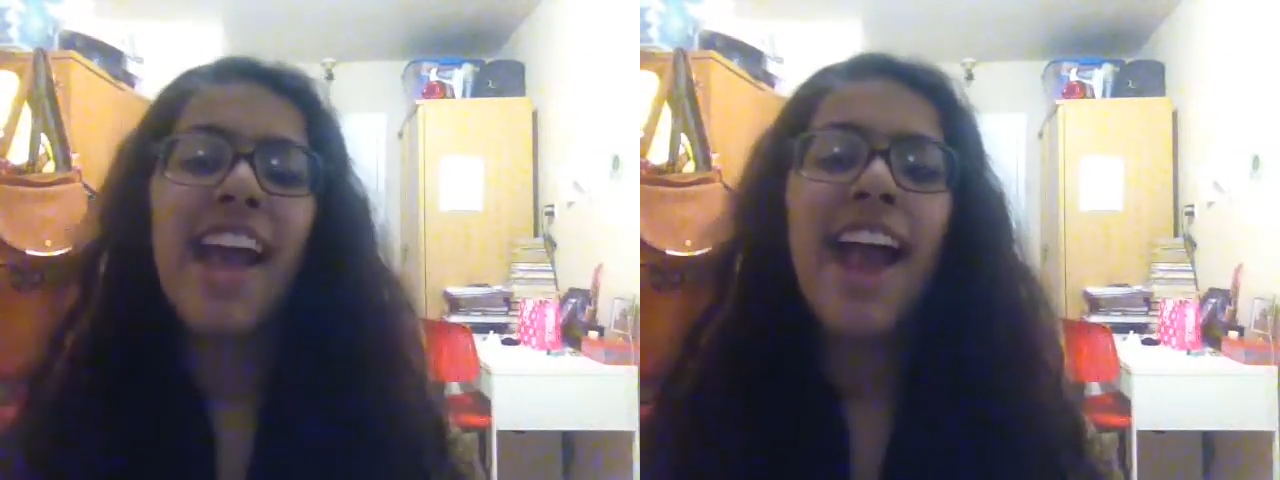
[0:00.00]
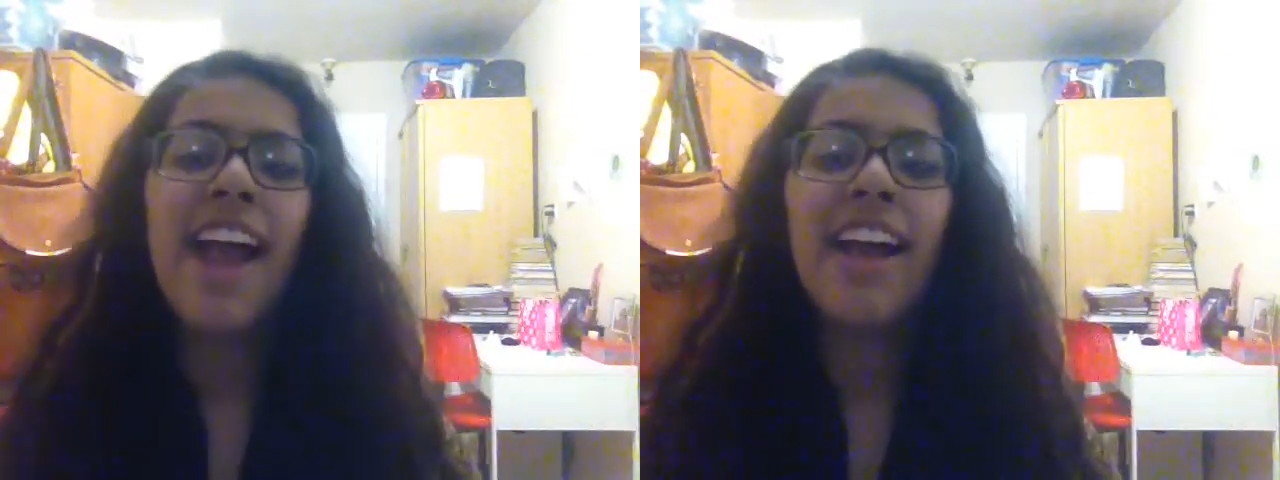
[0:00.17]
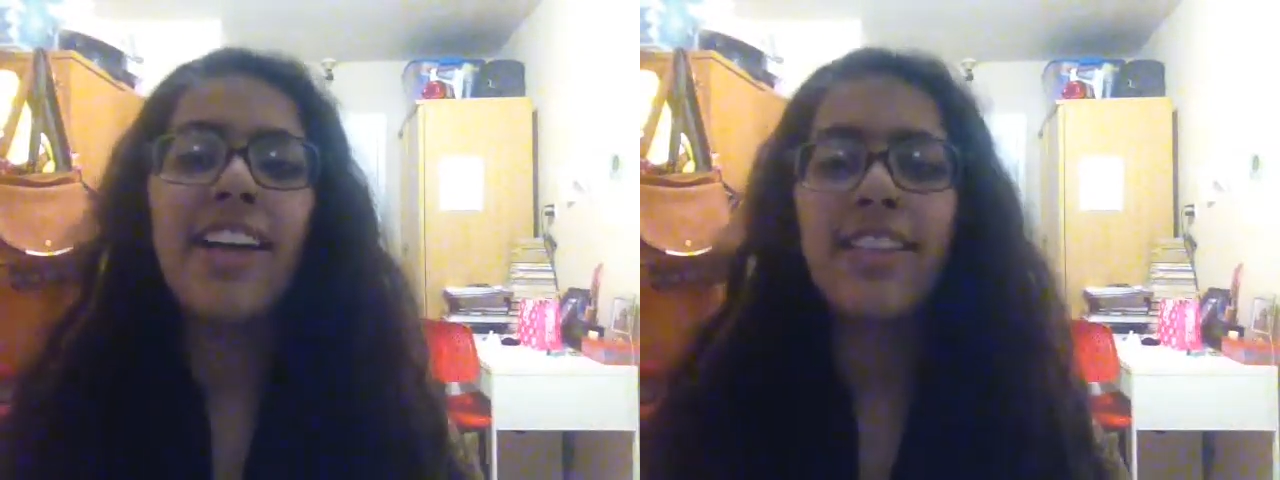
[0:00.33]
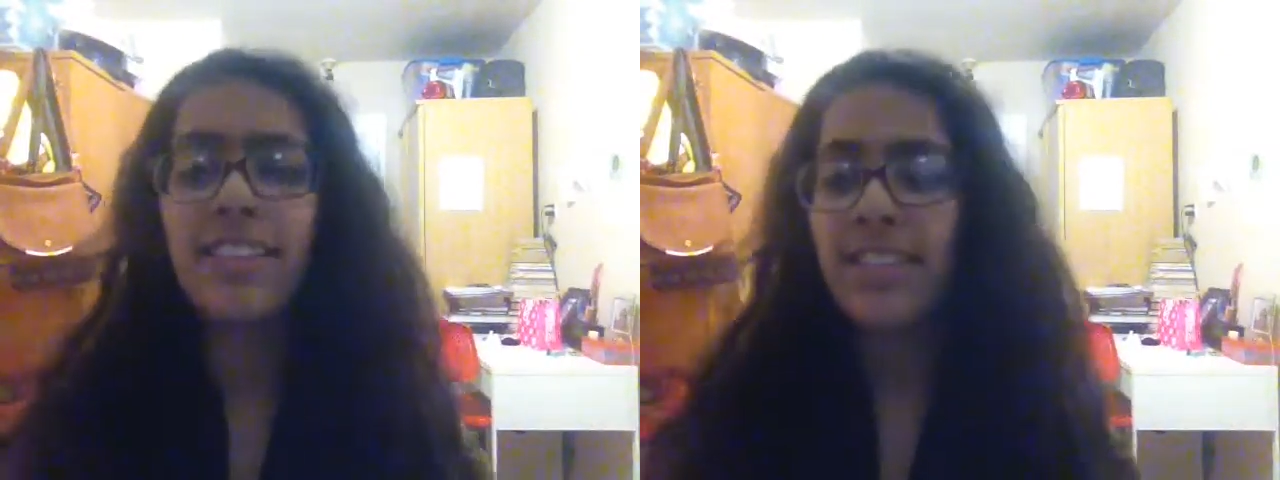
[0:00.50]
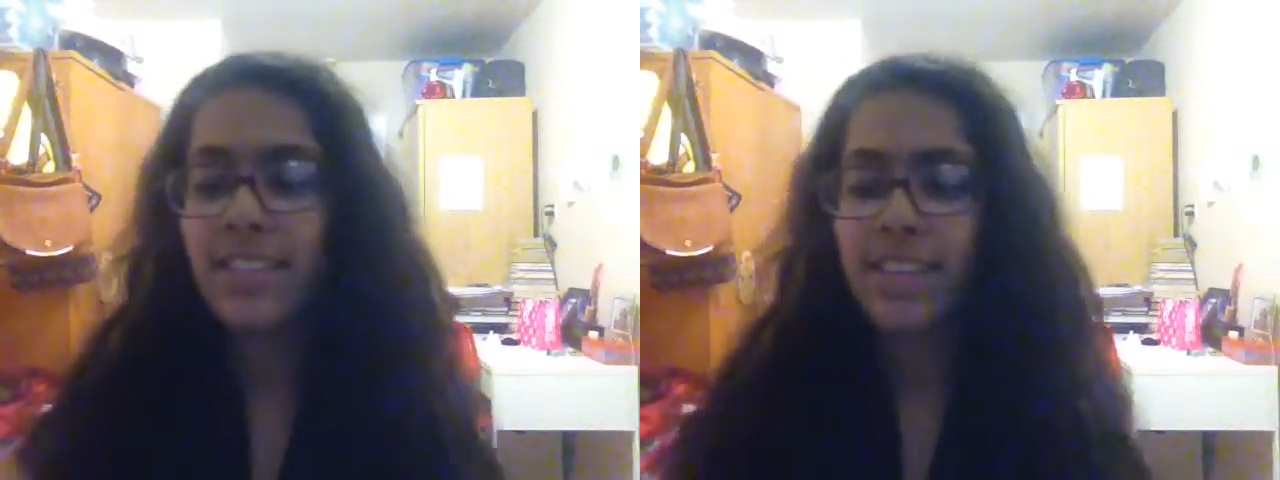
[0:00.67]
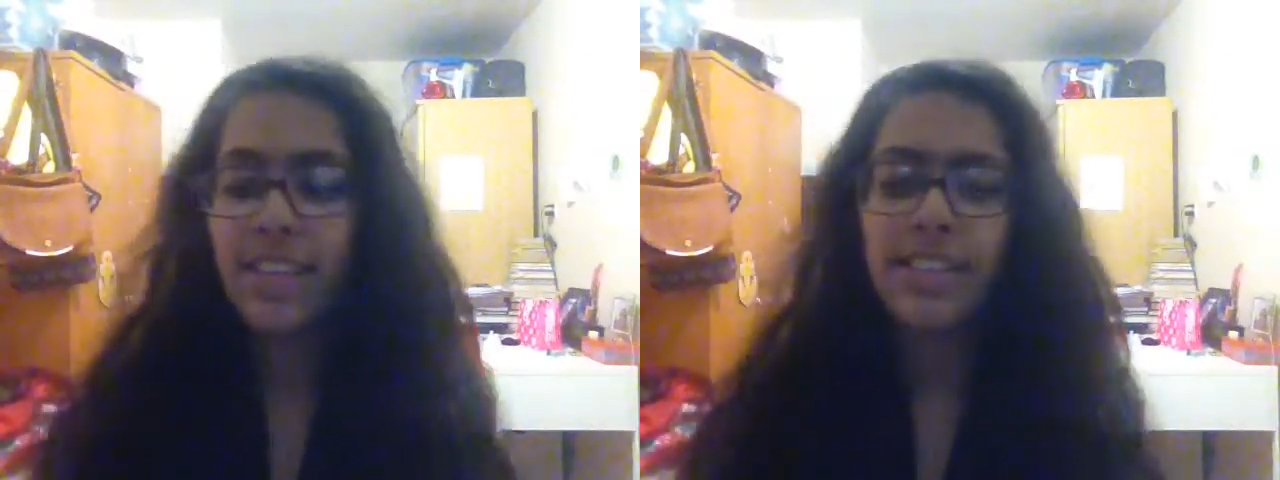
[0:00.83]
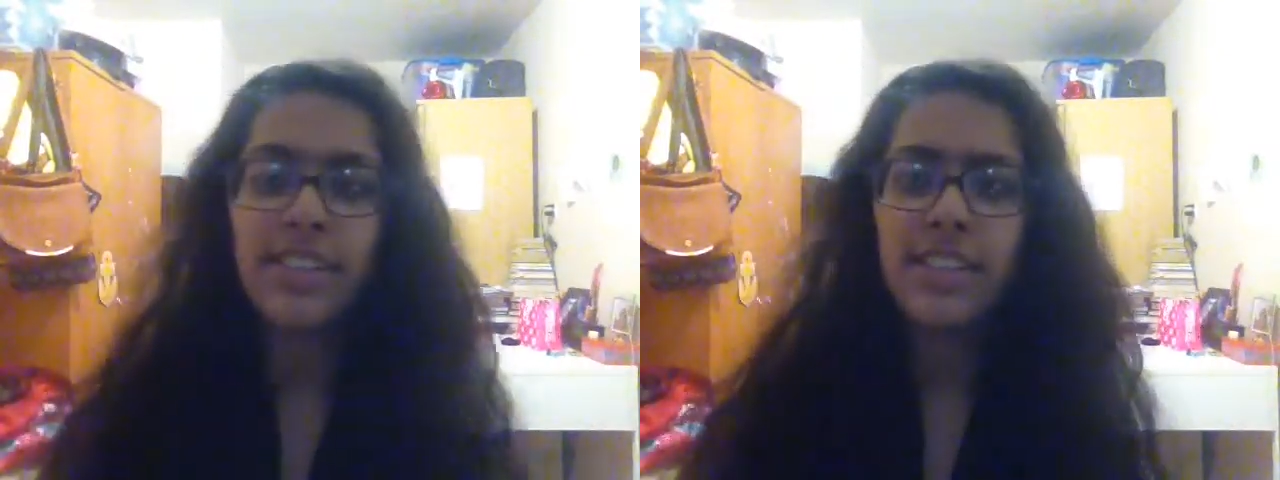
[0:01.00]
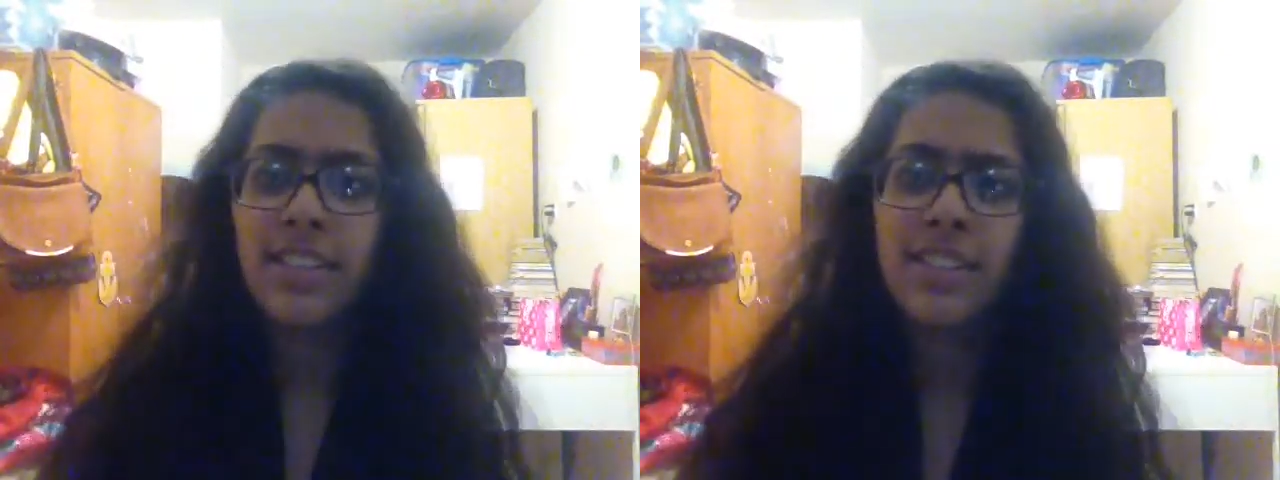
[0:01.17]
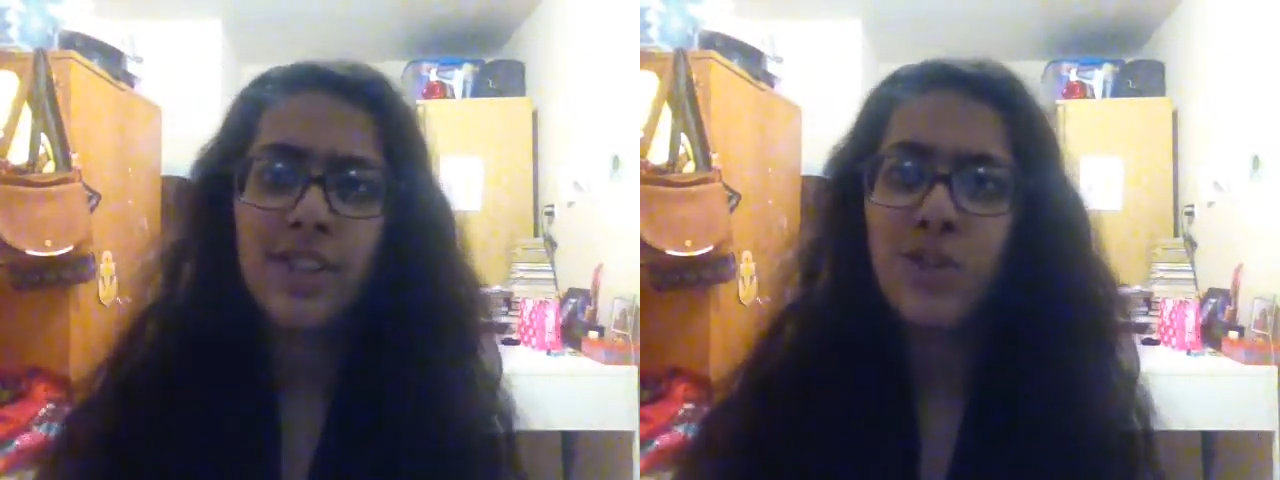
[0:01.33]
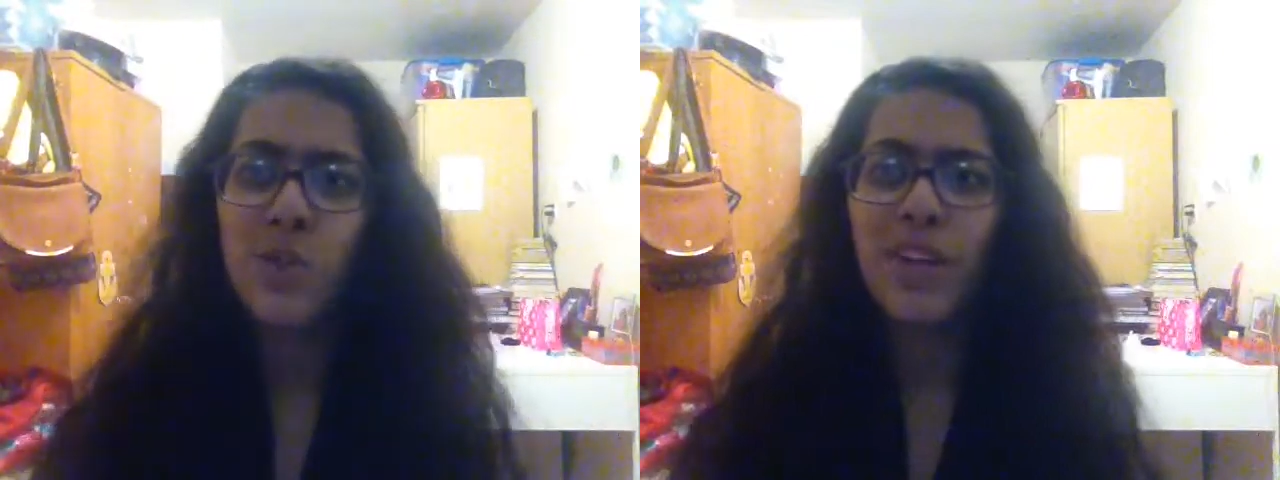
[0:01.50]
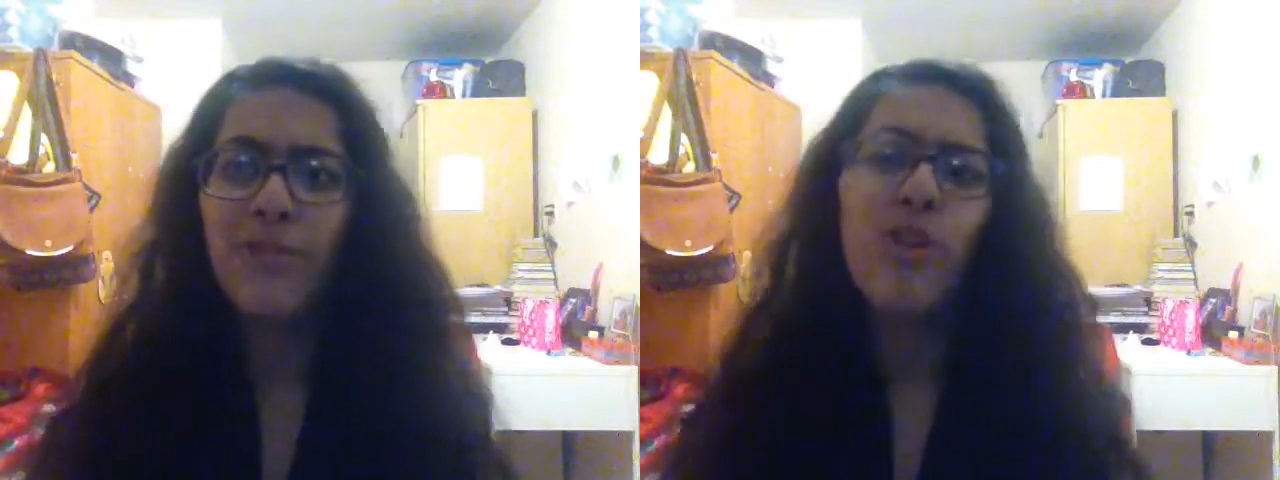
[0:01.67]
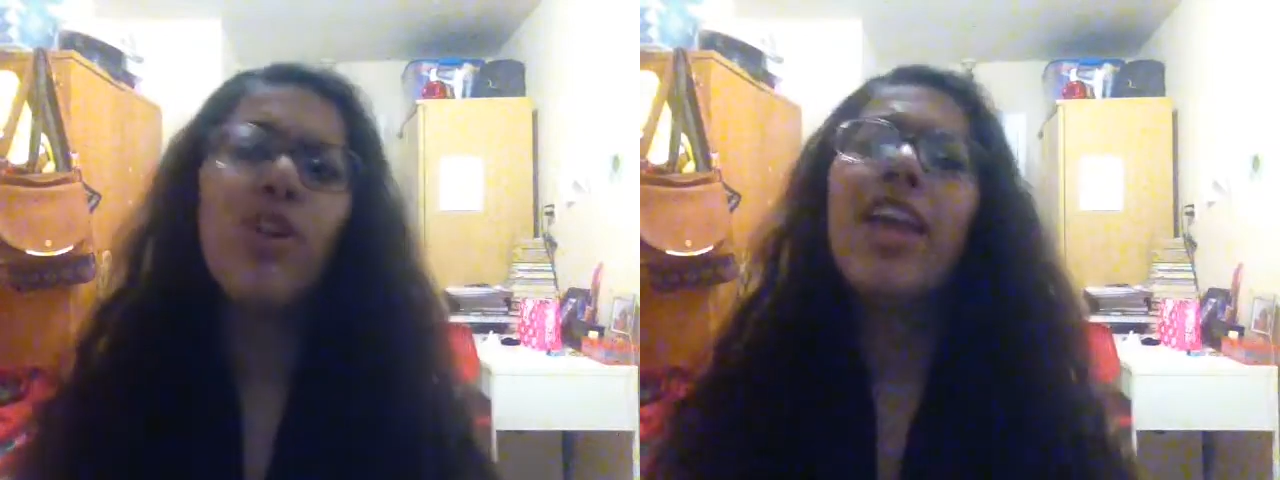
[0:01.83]
And since this is the
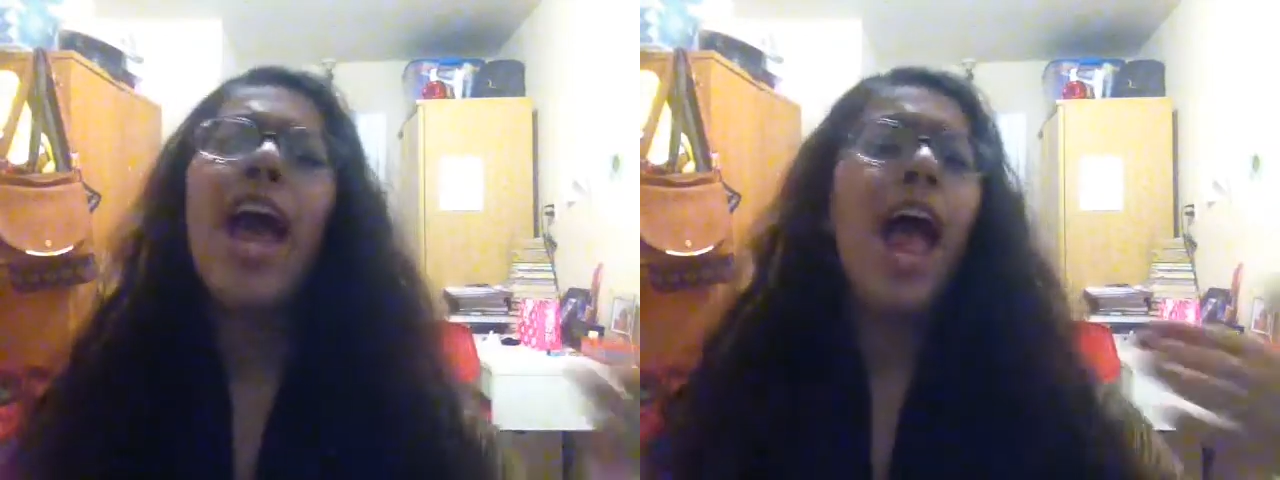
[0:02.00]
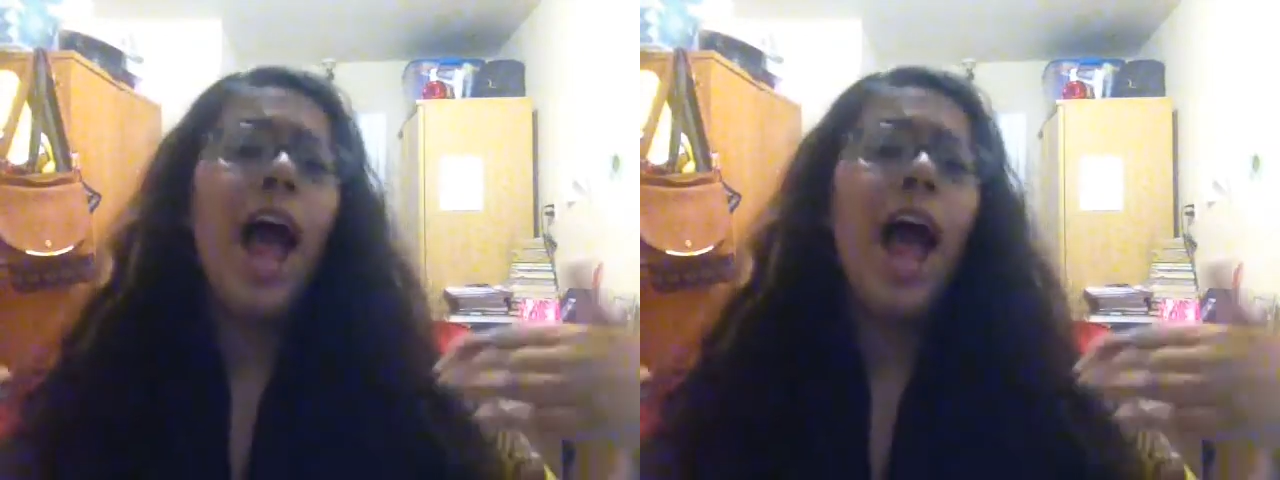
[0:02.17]
24th,